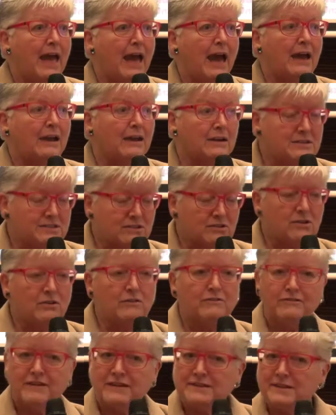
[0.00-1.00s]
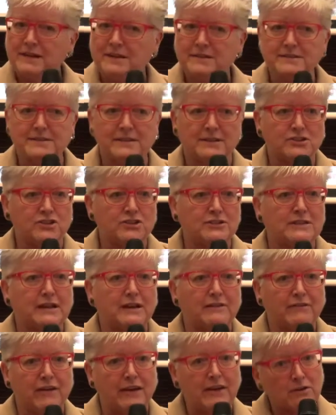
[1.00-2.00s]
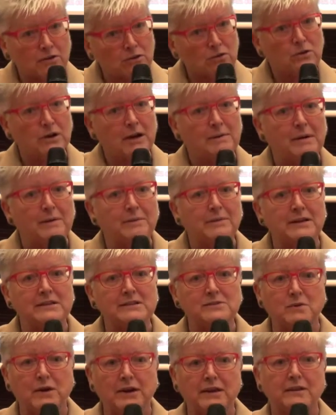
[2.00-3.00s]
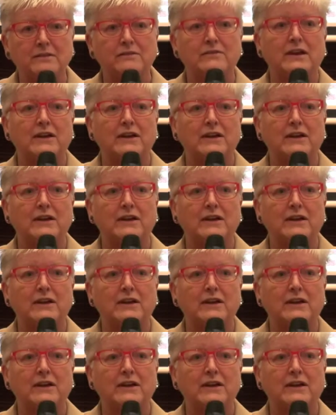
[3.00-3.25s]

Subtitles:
And I said, oh, fantastic. She said, if they could all come up next week,